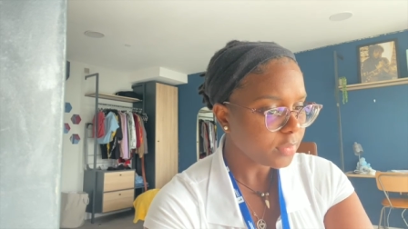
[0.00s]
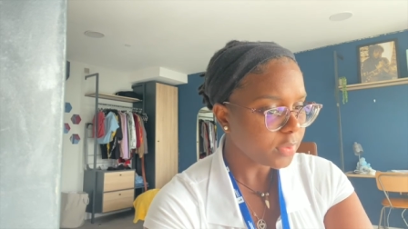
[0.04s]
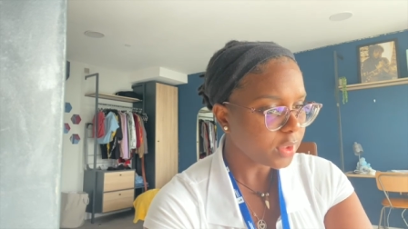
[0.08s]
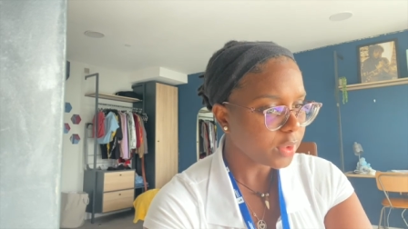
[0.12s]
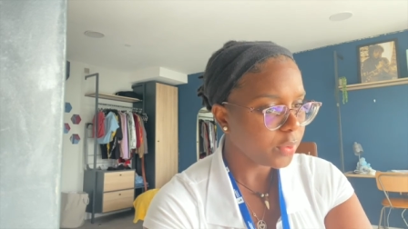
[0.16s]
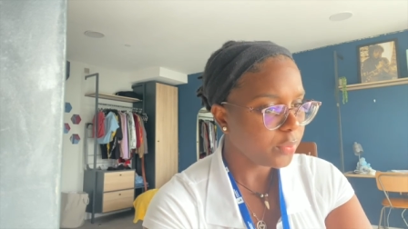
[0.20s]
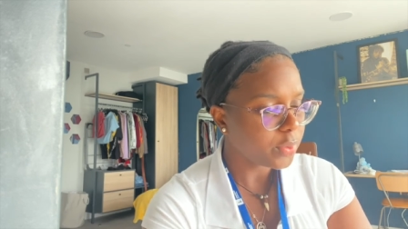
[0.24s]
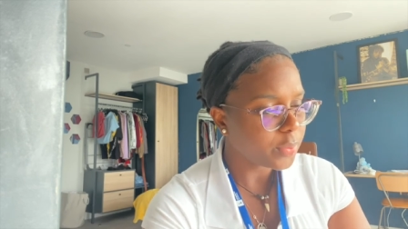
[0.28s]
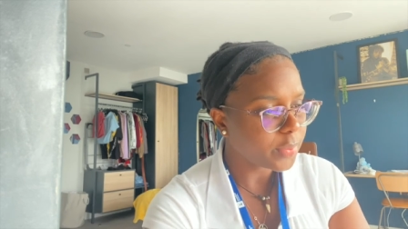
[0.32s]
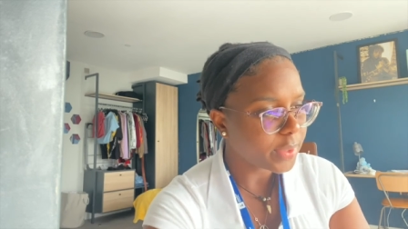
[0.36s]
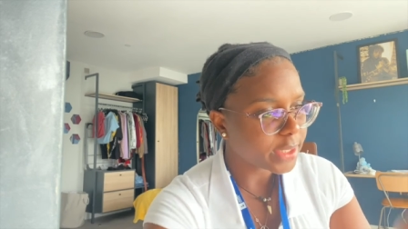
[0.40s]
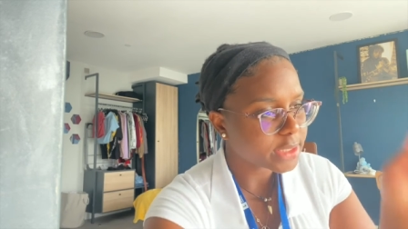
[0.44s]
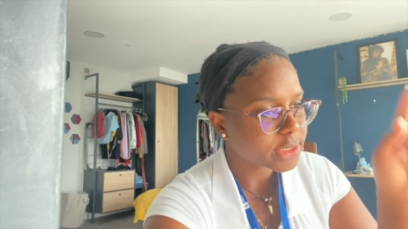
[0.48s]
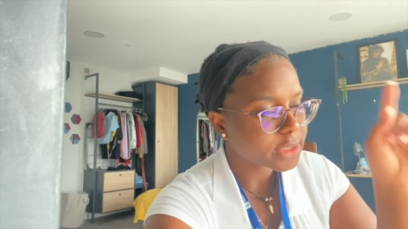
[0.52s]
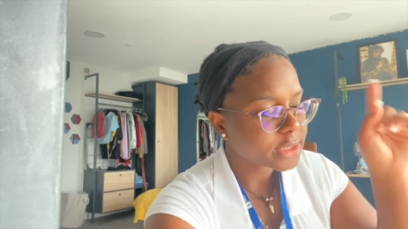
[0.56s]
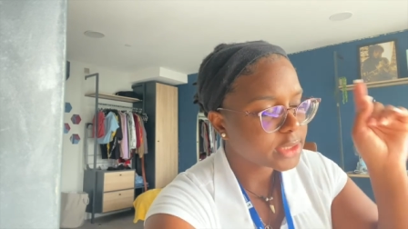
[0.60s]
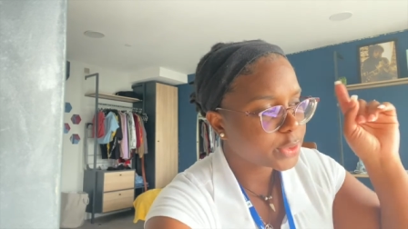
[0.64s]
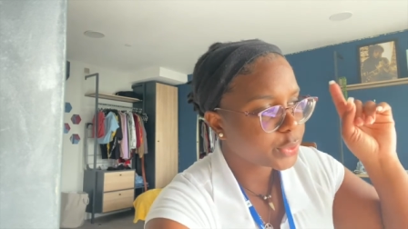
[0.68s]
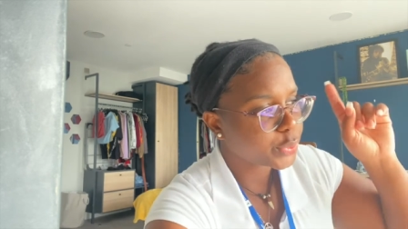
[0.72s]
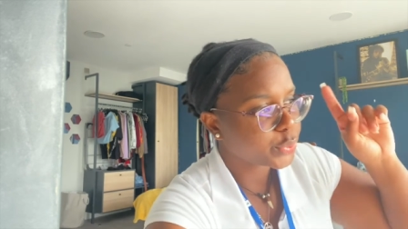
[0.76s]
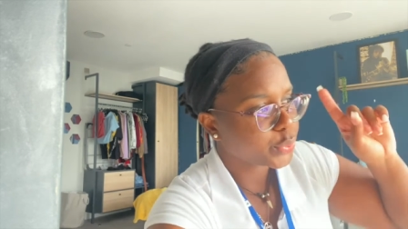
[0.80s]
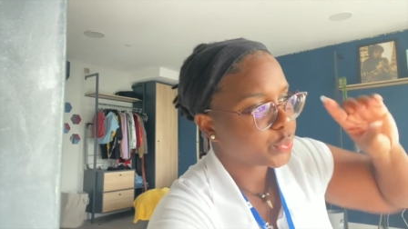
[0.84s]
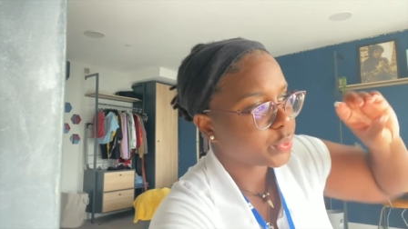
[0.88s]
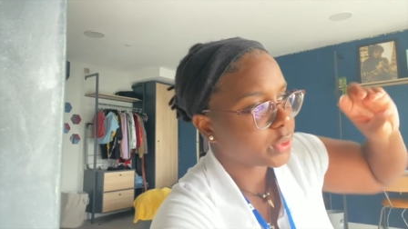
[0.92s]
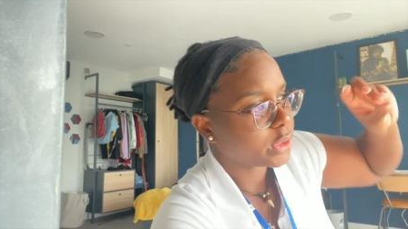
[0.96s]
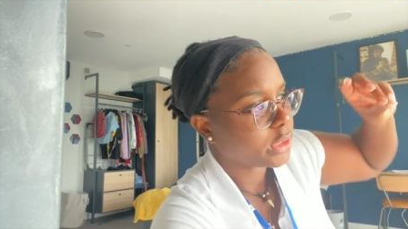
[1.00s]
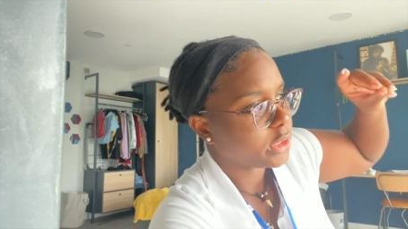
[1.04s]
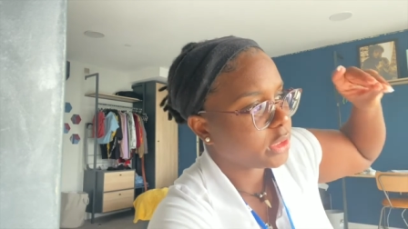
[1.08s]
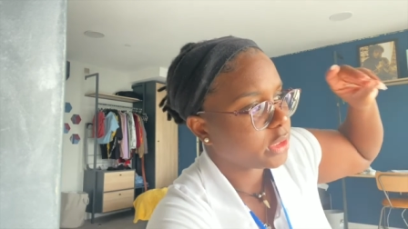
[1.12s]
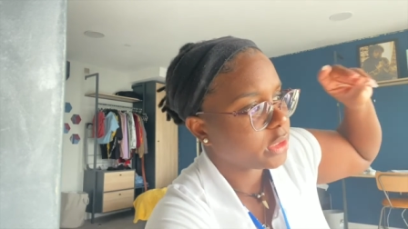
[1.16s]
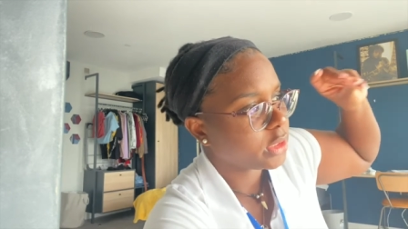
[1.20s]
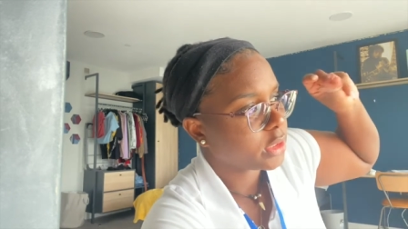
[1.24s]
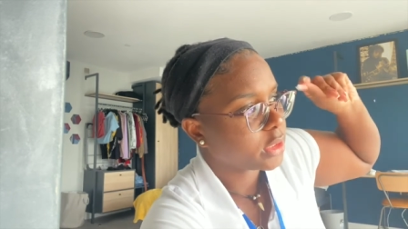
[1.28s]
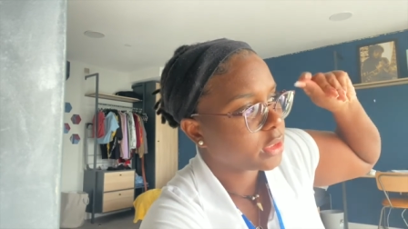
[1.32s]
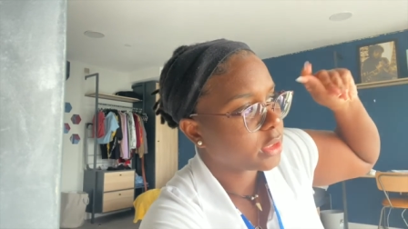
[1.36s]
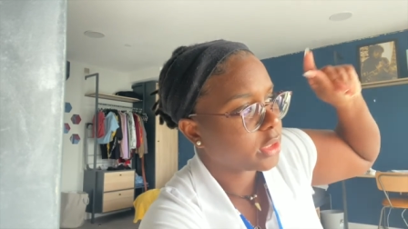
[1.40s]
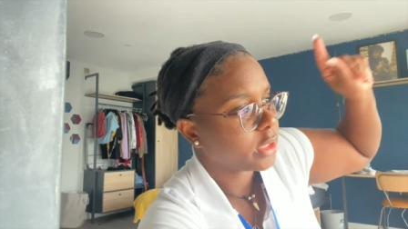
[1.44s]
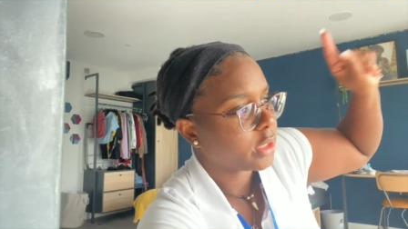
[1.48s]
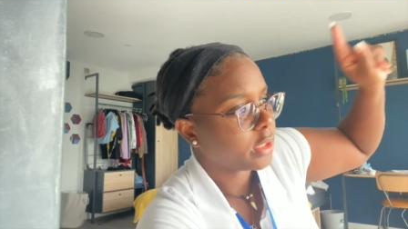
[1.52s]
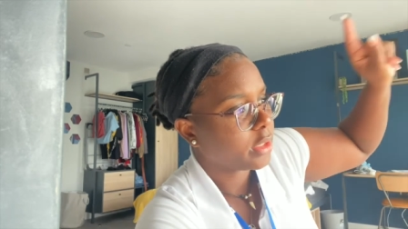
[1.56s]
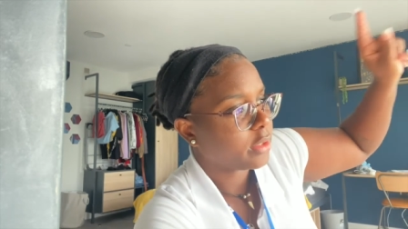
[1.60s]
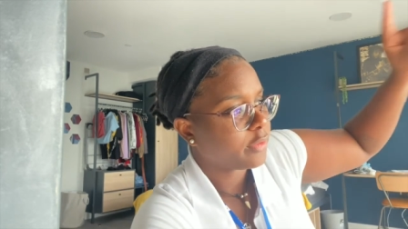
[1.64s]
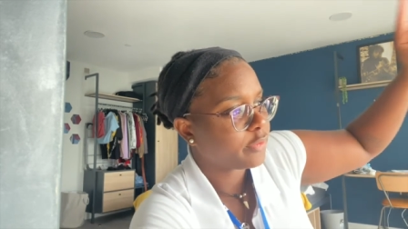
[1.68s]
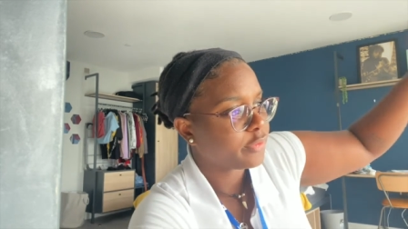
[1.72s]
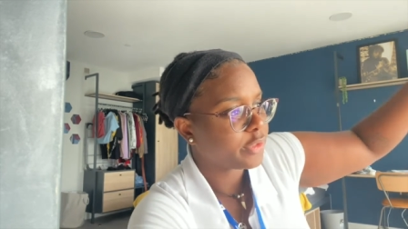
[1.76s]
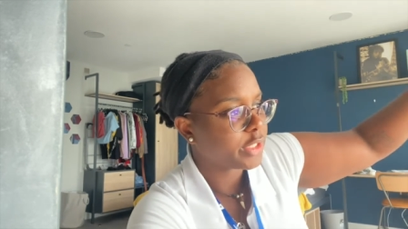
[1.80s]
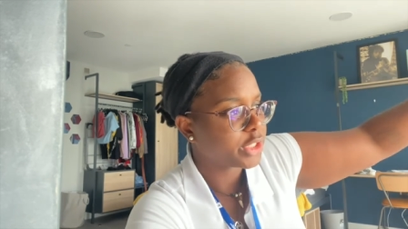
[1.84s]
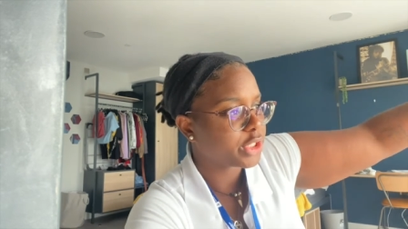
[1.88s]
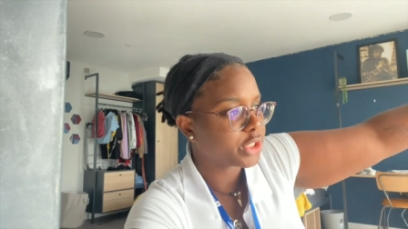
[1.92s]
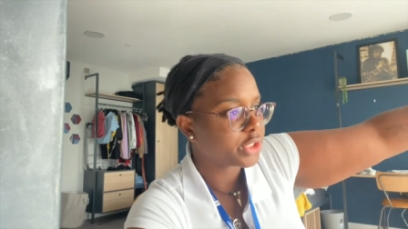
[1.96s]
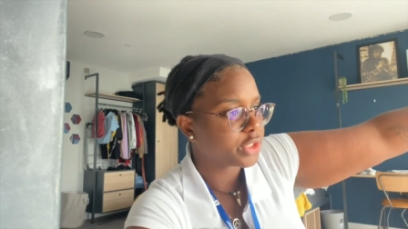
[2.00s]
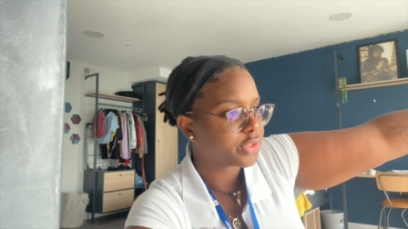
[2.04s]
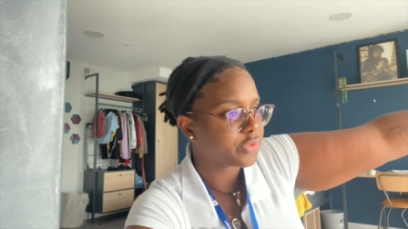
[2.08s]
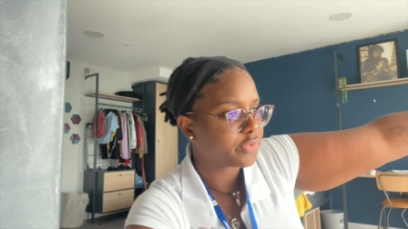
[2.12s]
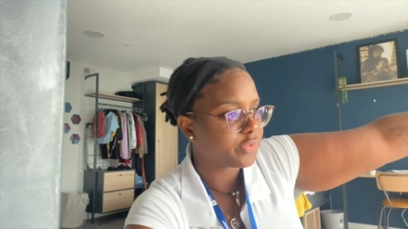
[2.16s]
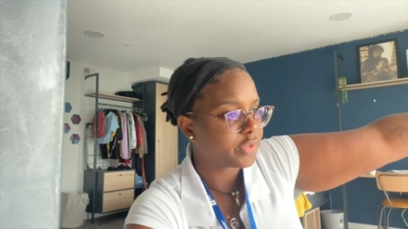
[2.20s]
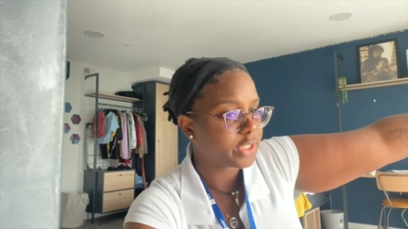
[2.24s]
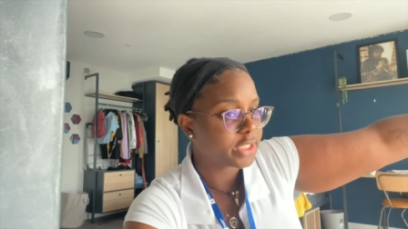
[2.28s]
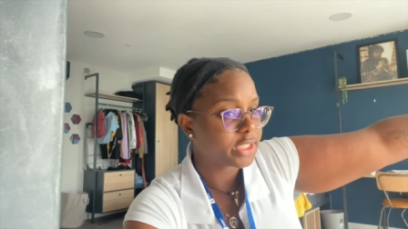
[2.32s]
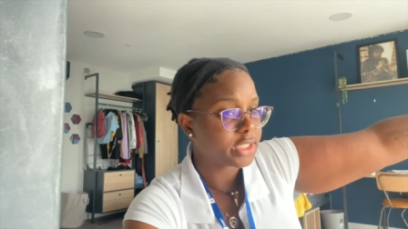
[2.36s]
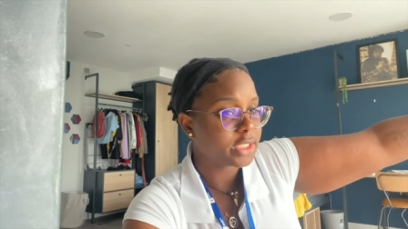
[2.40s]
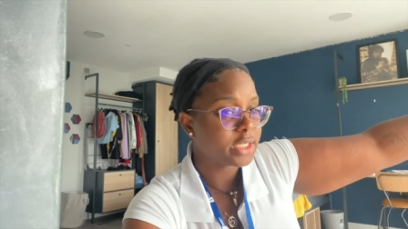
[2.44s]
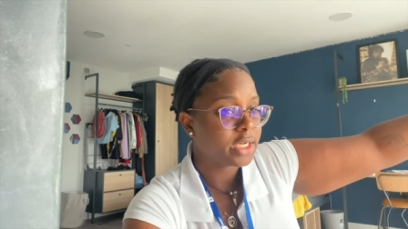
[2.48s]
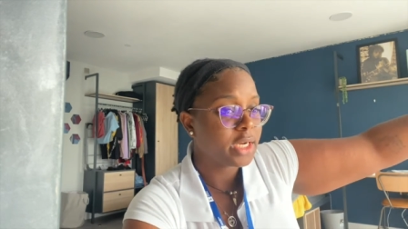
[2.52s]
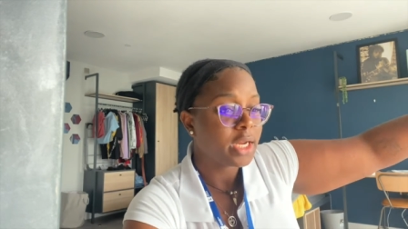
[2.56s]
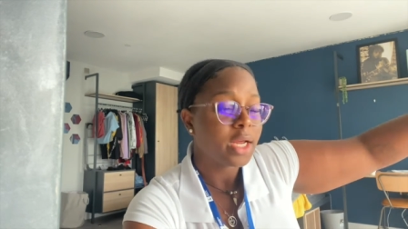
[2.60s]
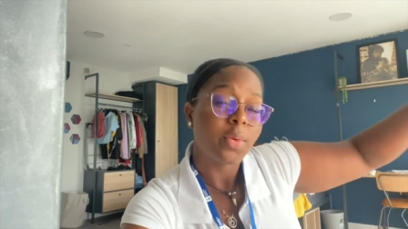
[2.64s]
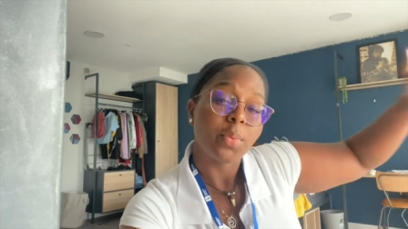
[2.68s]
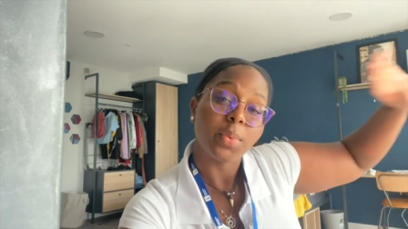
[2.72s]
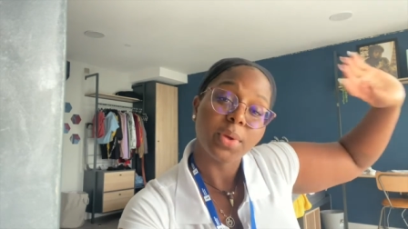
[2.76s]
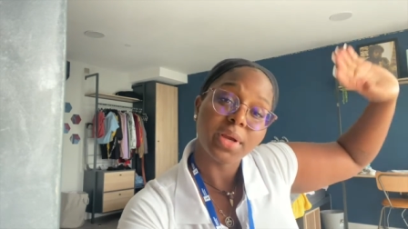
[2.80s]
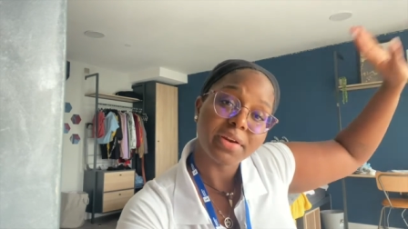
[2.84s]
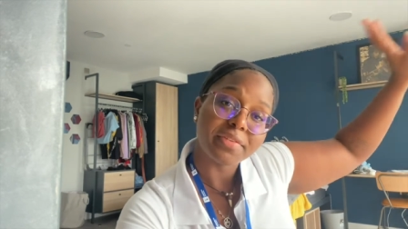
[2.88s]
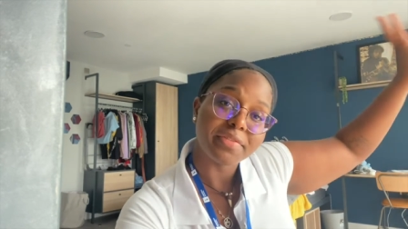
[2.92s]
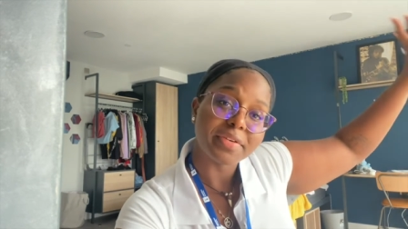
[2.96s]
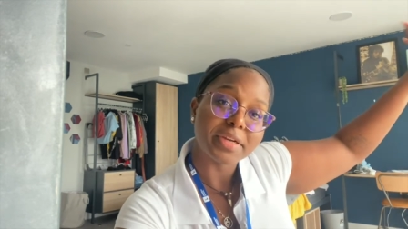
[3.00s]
We went to the Freshers Fair. We aren't